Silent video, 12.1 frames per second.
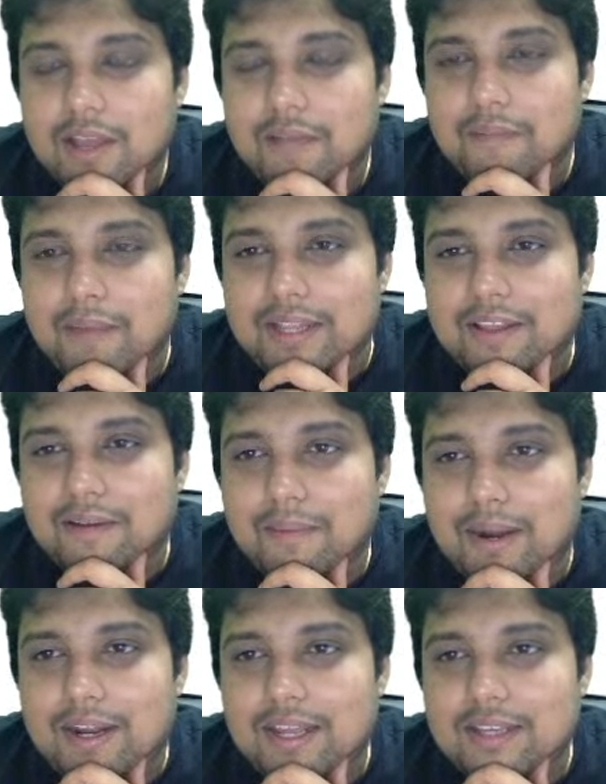
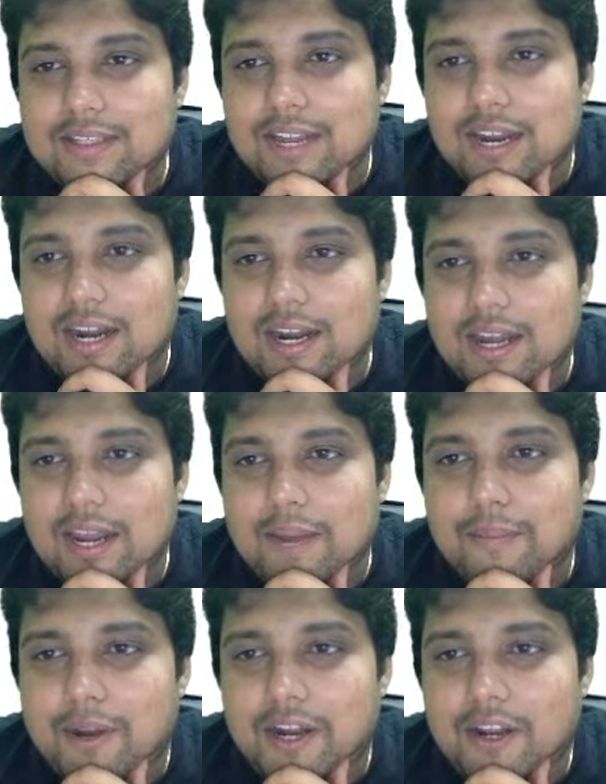Mathematics and
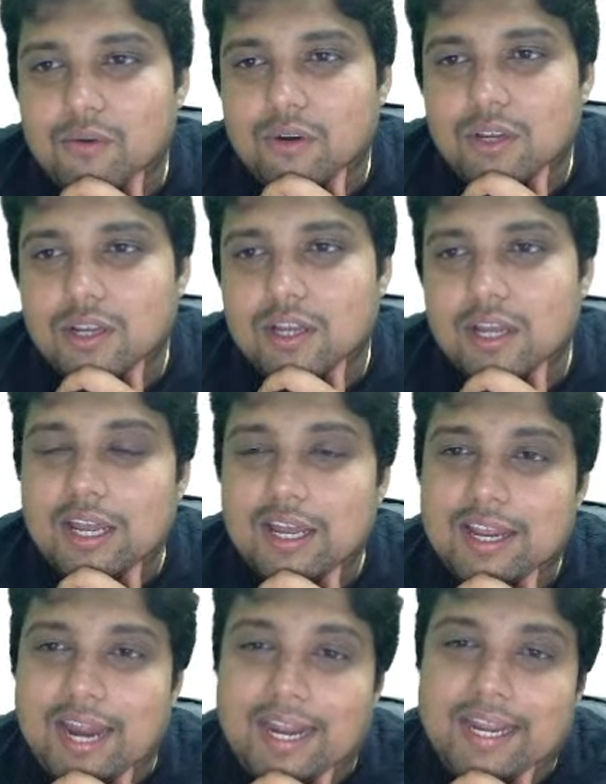aptitude.
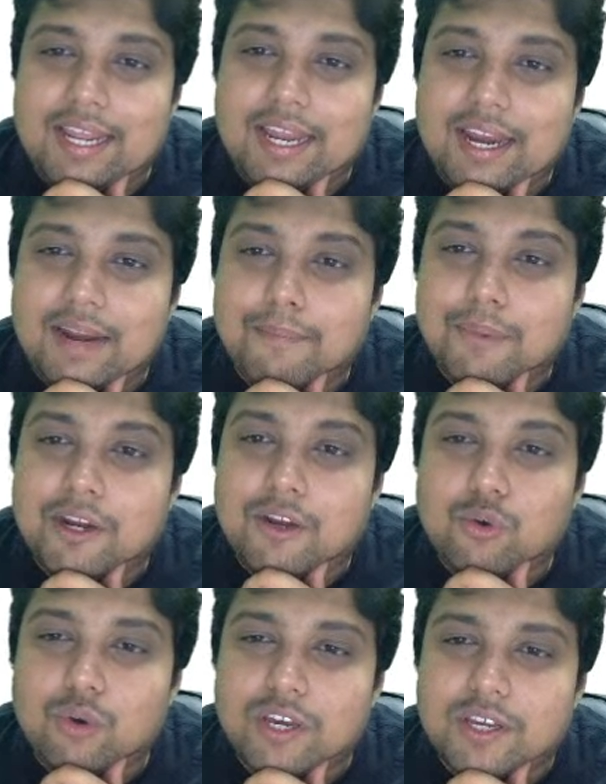Category number
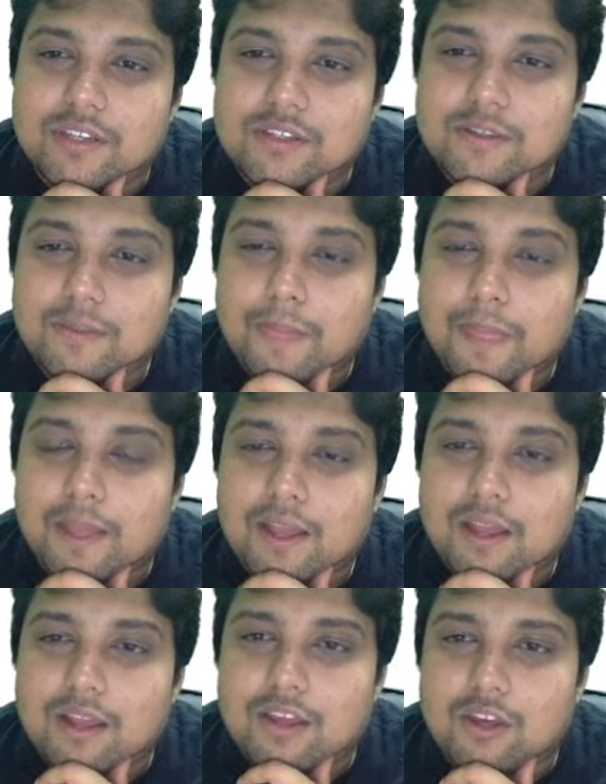2 is
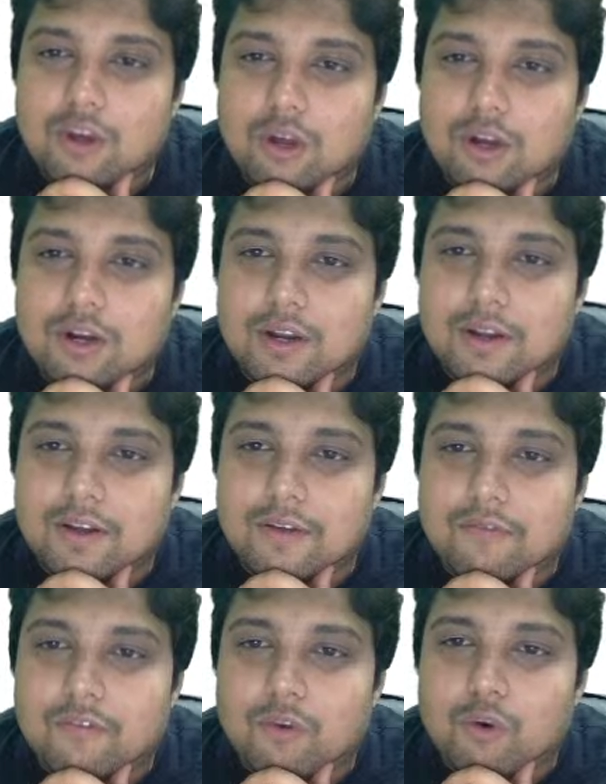your
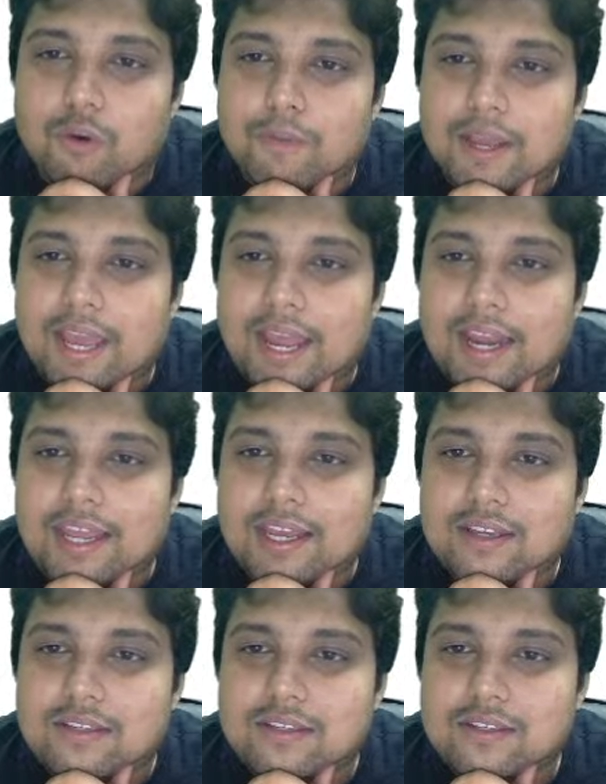fluid
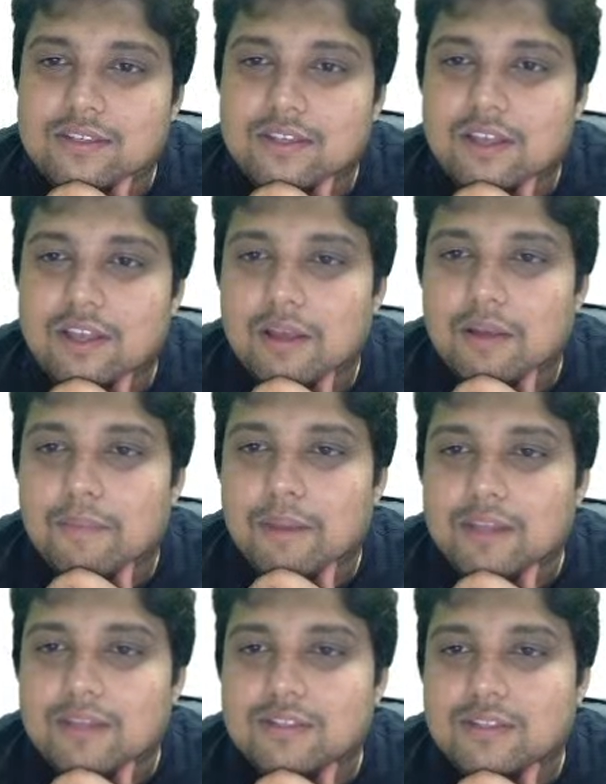mechanics
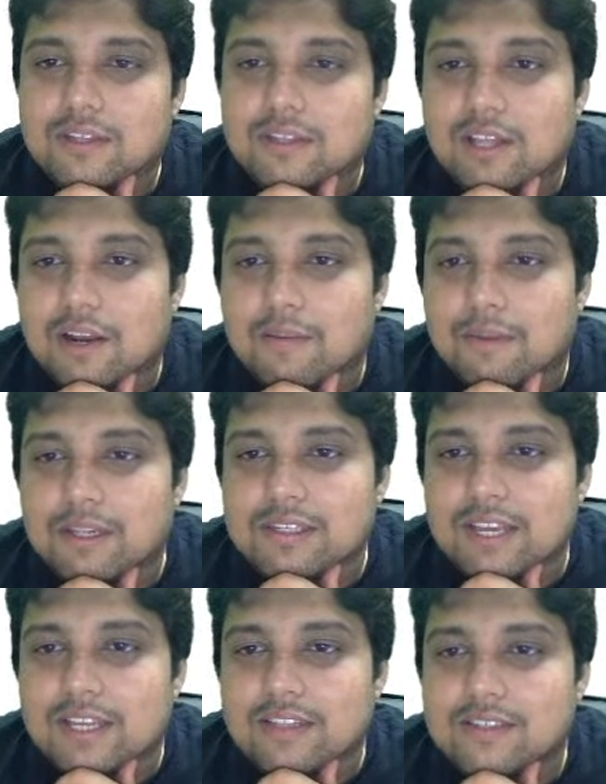plus thermal
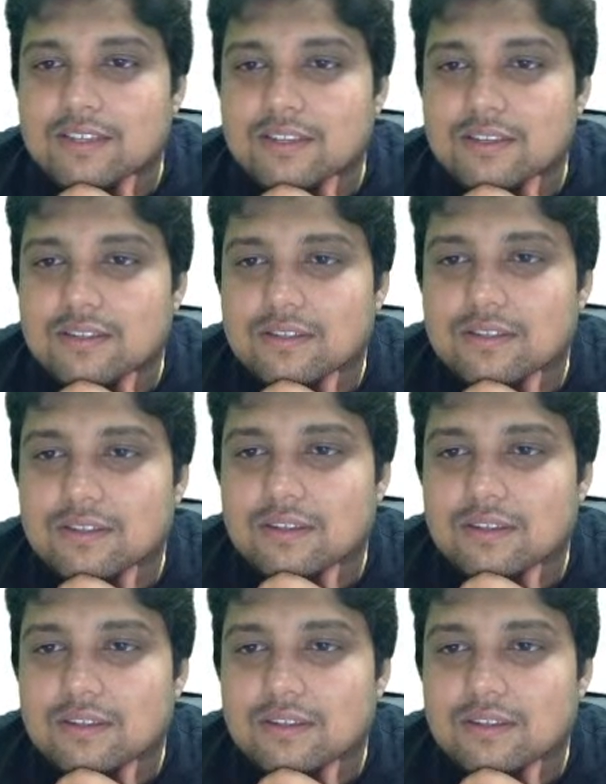sciences.